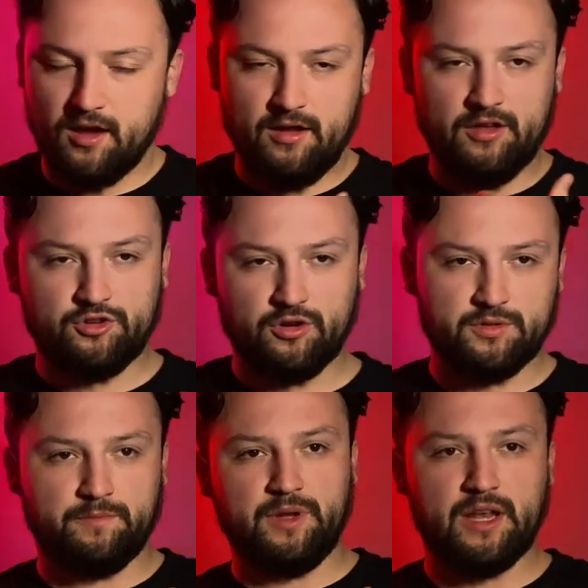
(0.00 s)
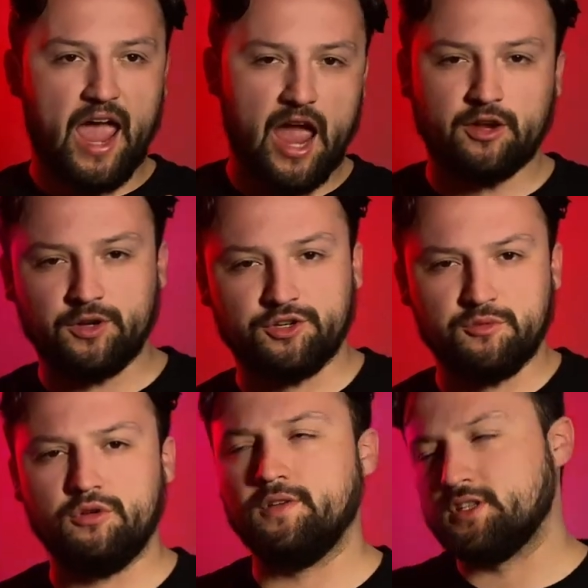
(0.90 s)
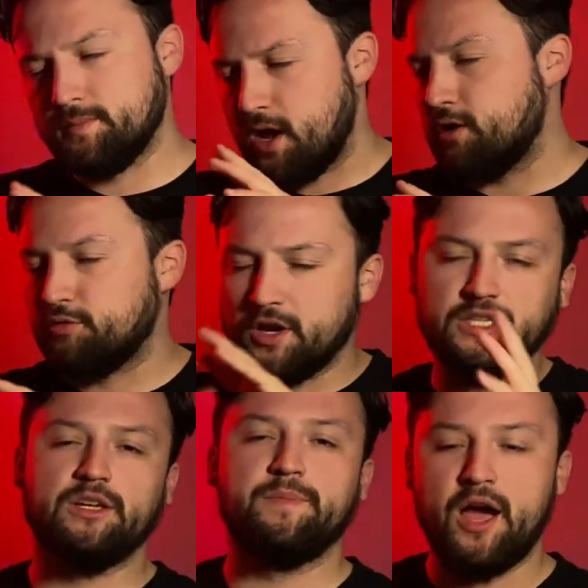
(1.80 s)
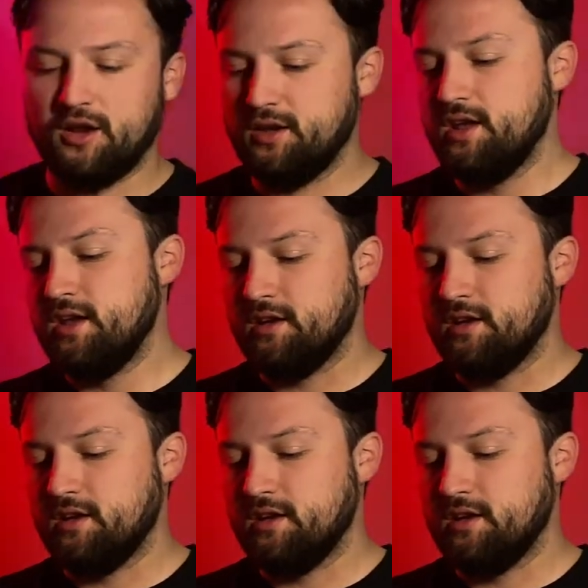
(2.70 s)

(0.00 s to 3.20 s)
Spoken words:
in terms of being accurate to the movies, I'm not crazy about it.